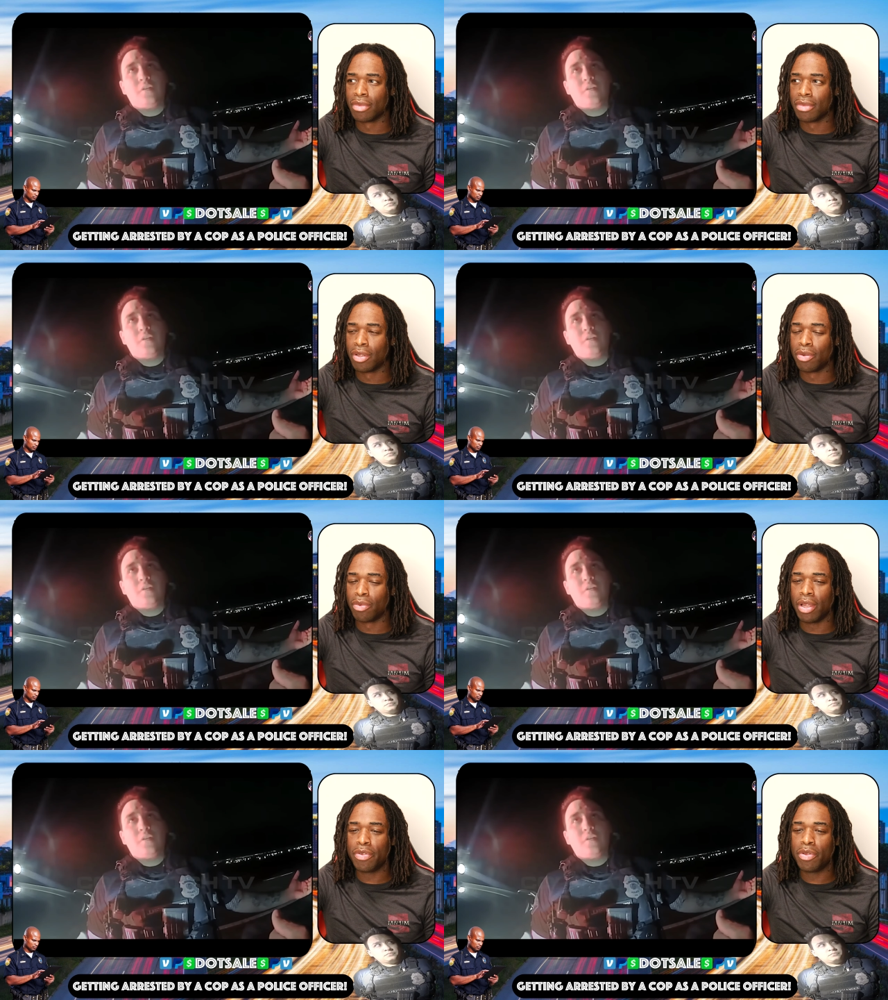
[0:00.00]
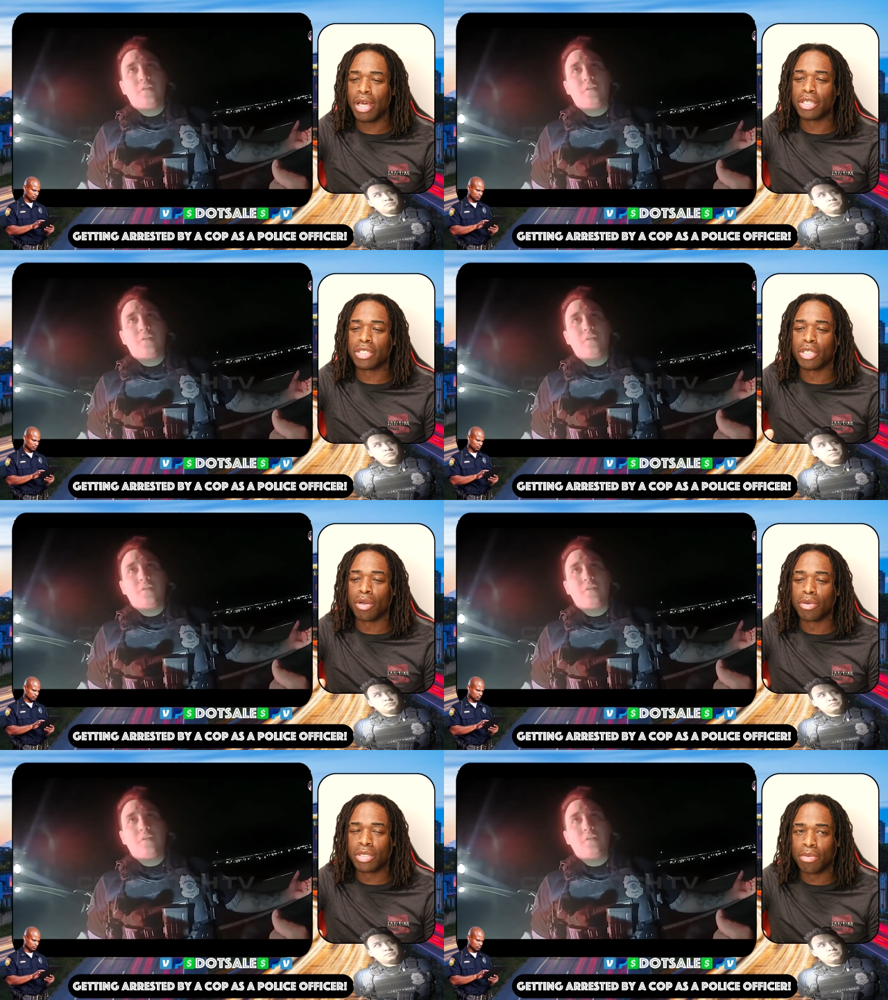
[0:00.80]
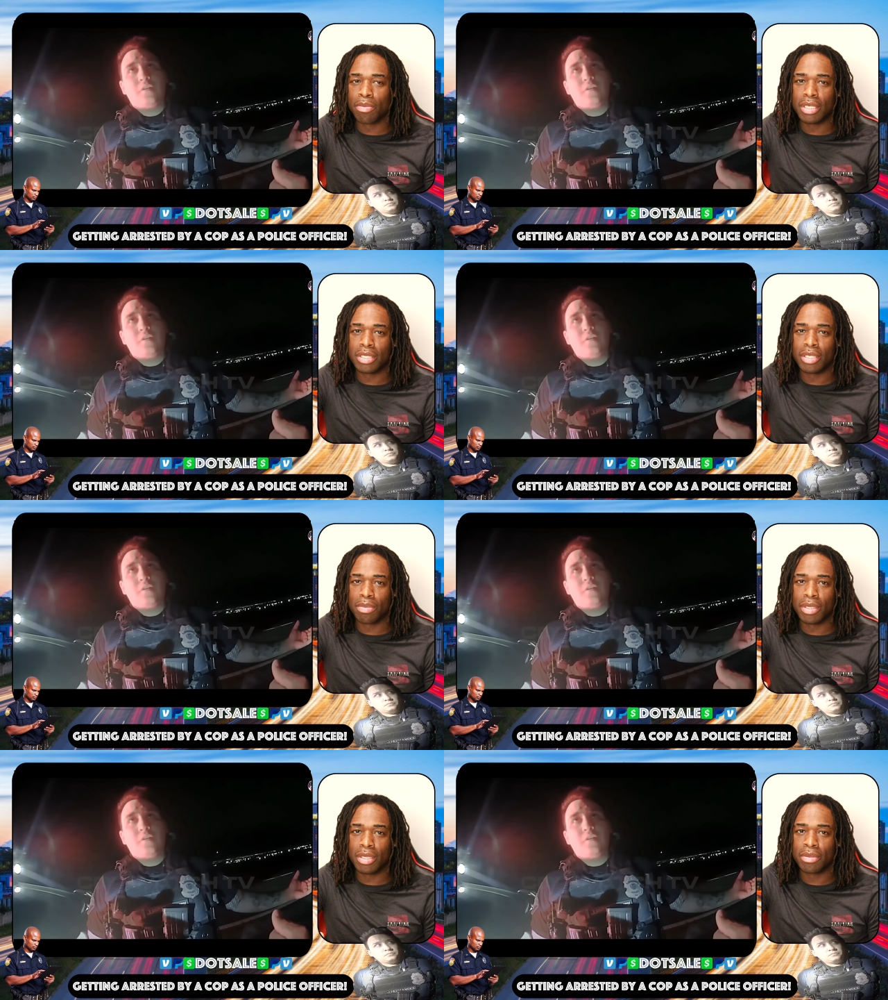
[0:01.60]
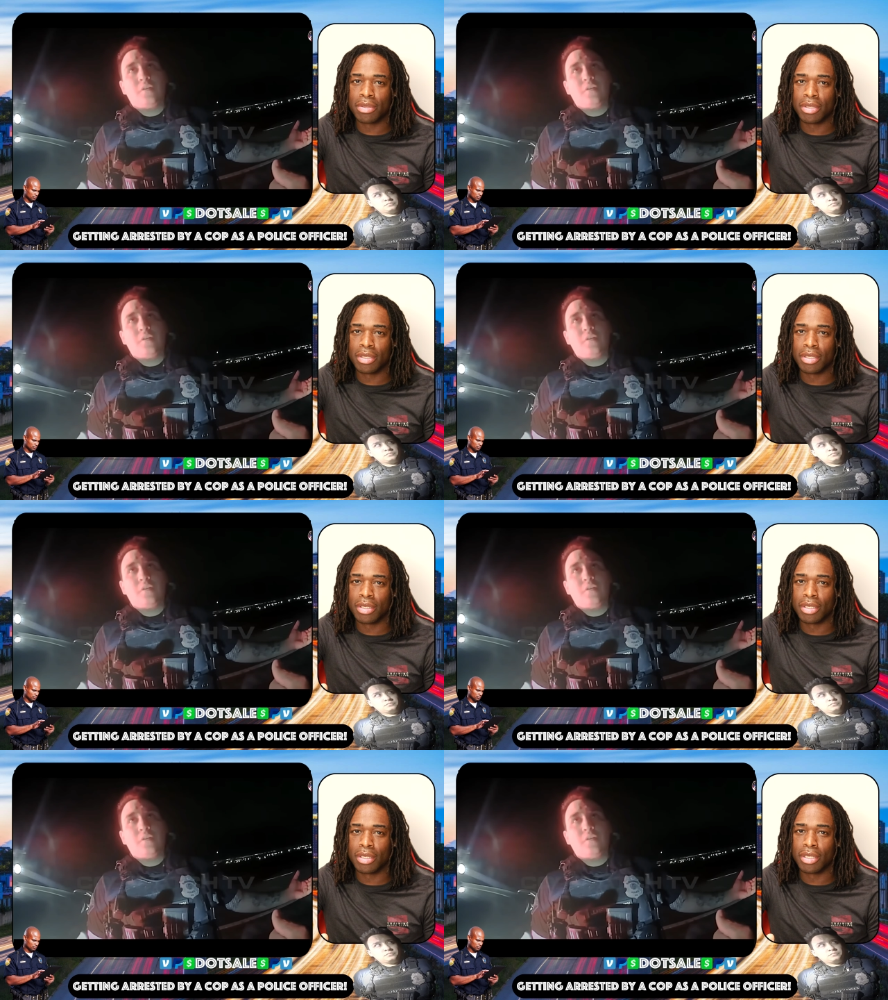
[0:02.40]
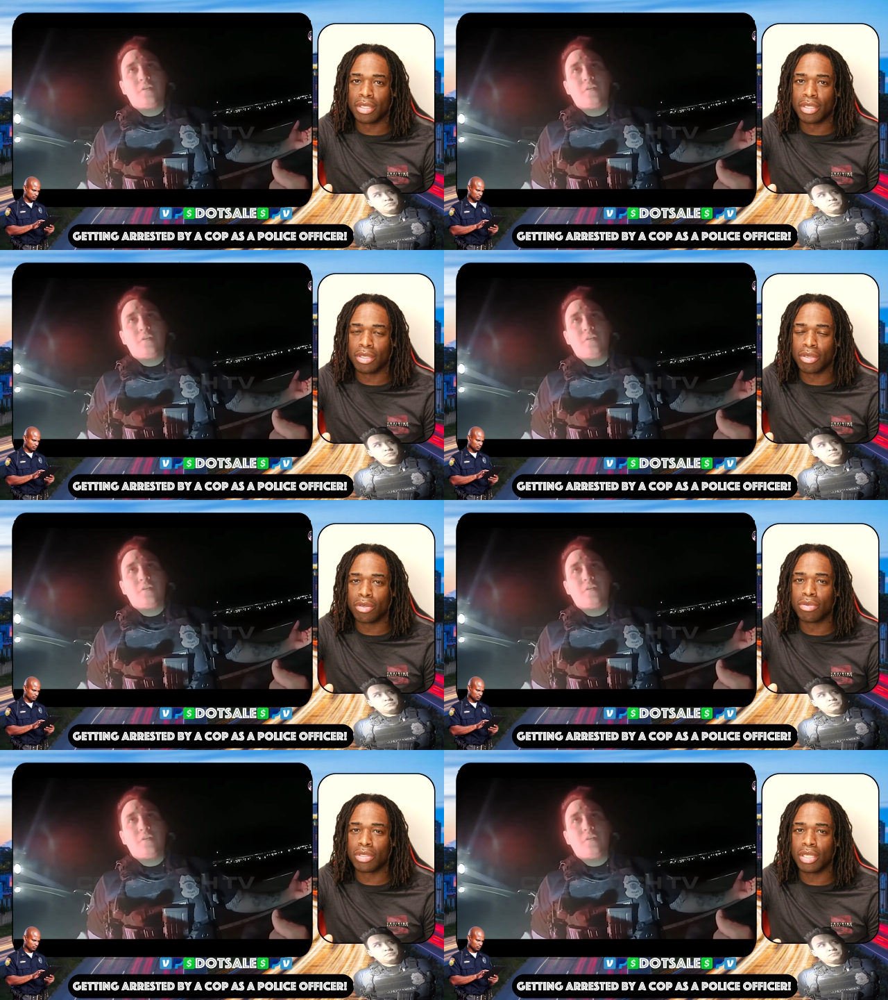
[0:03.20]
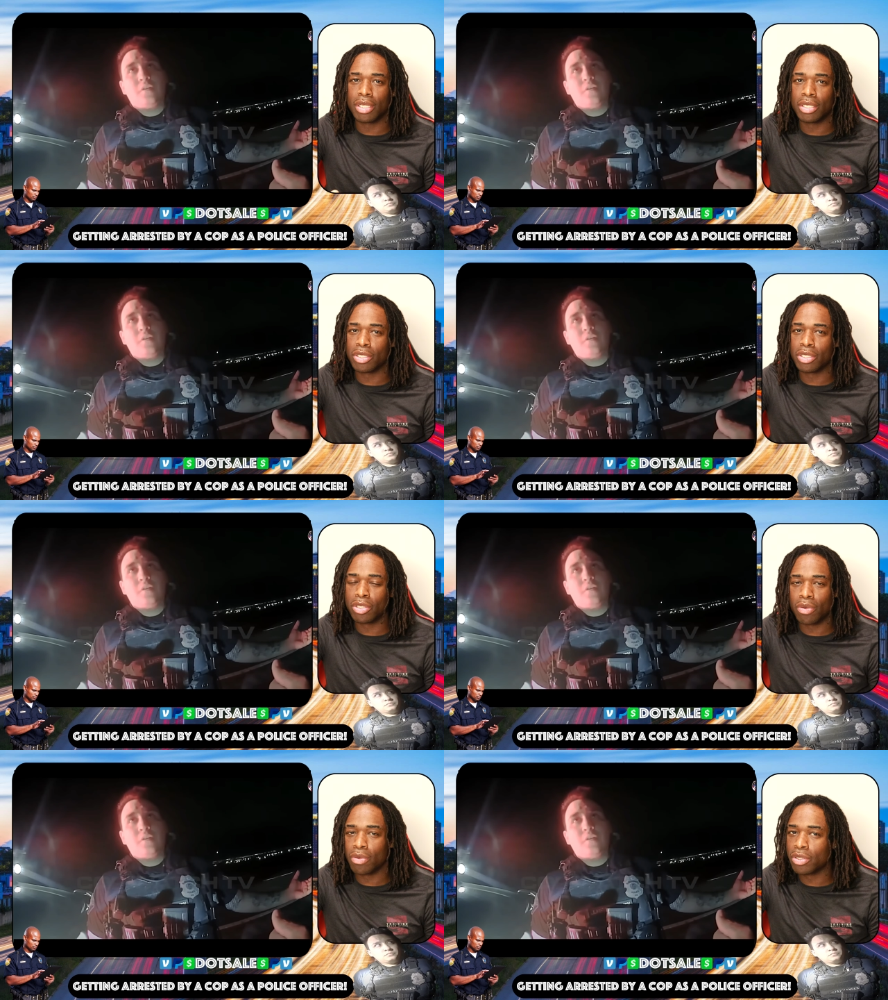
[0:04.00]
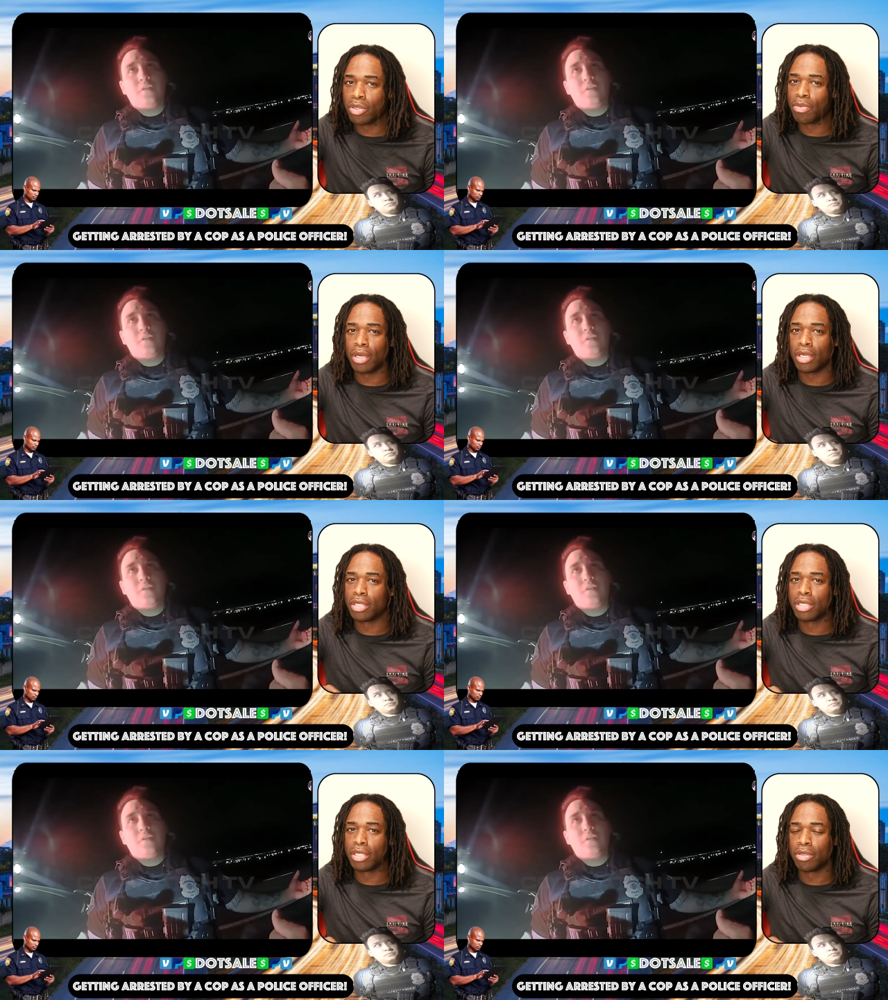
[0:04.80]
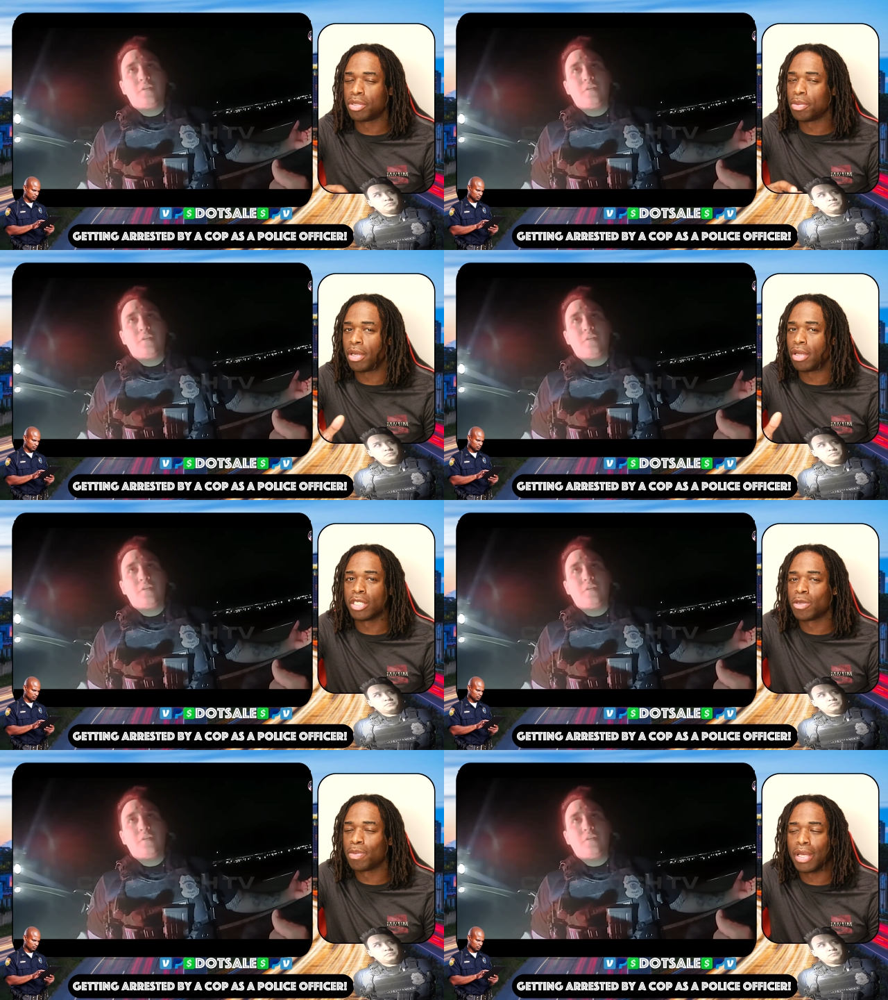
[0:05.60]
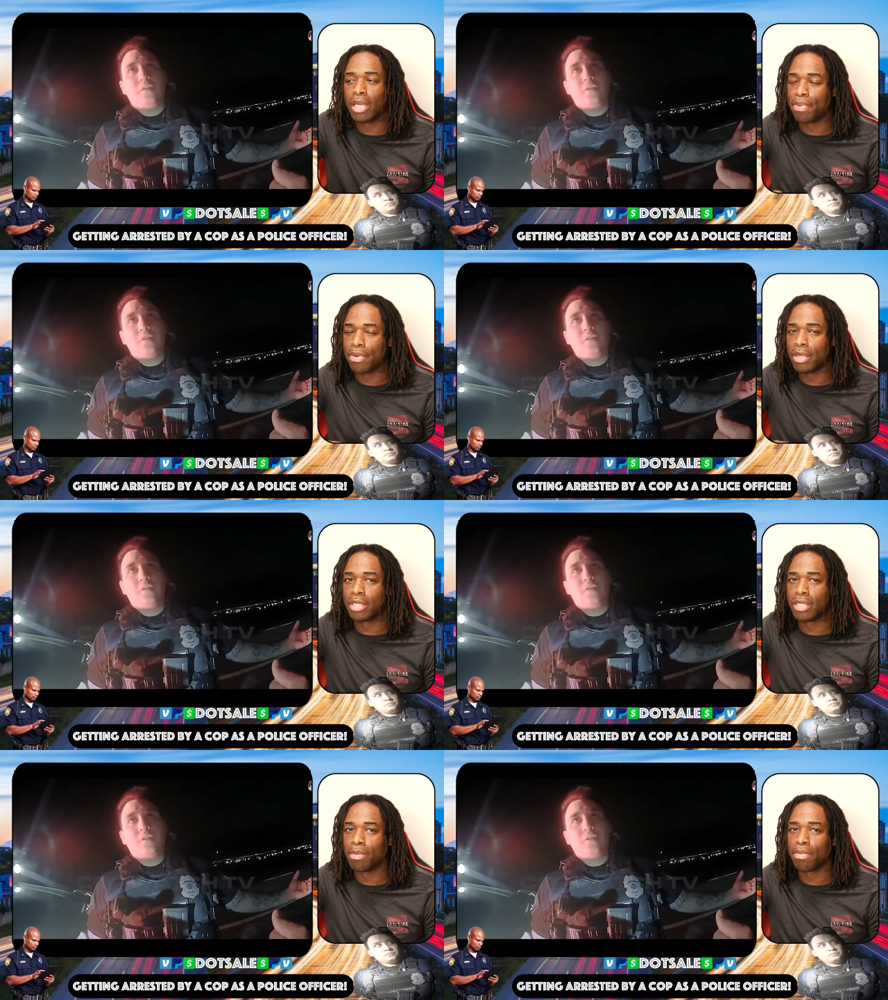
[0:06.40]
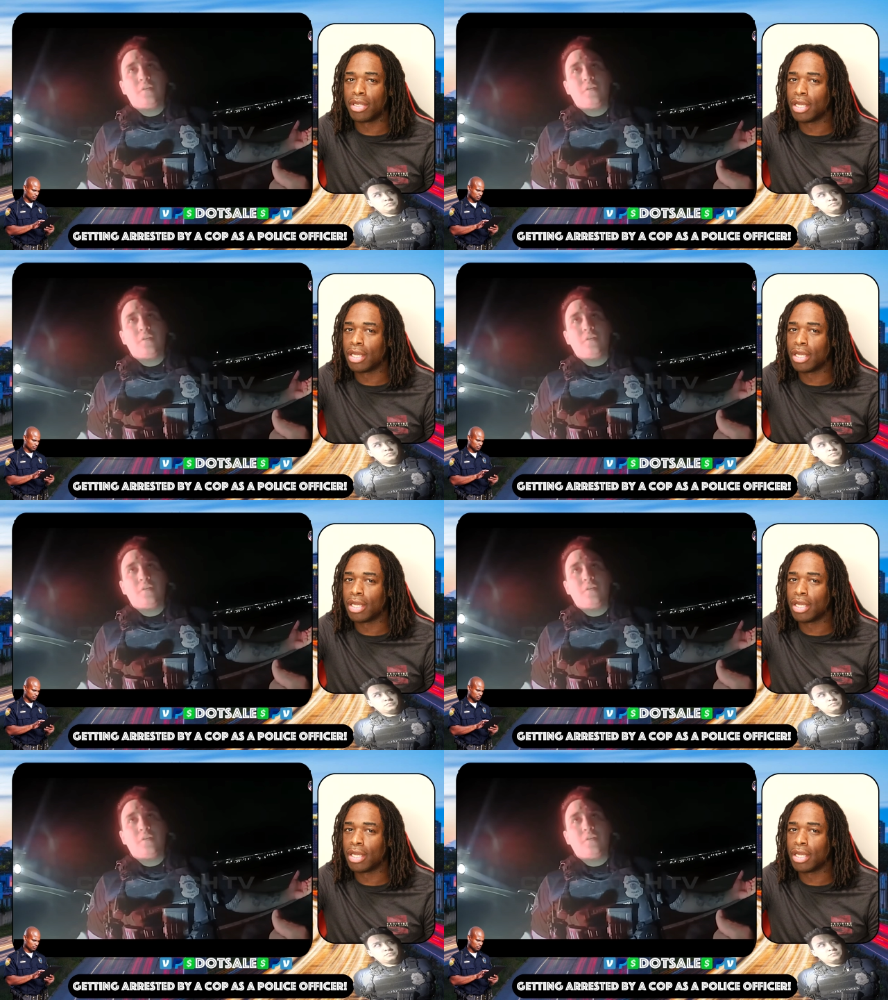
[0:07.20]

Speaker 1: Whenever you gotta show somebody something, you're usually just doing too much. You should be able to explain it pretty simply, and